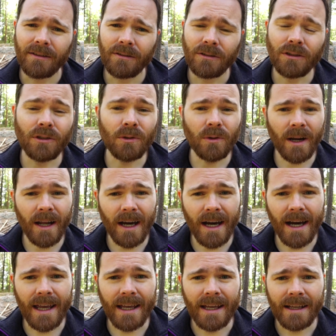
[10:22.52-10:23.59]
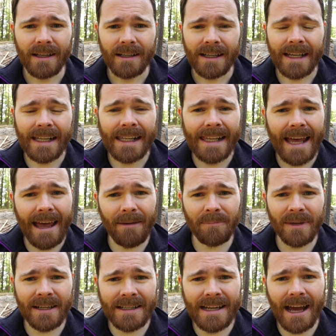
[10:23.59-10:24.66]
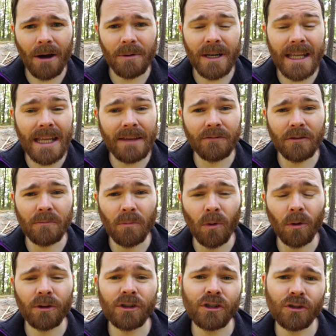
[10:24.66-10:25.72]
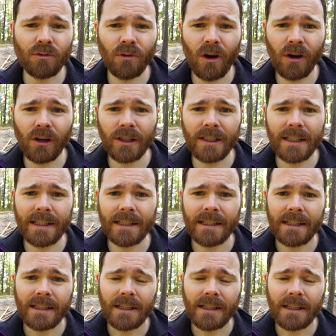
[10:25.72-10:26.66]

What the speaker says: you and I clamping down even more strongly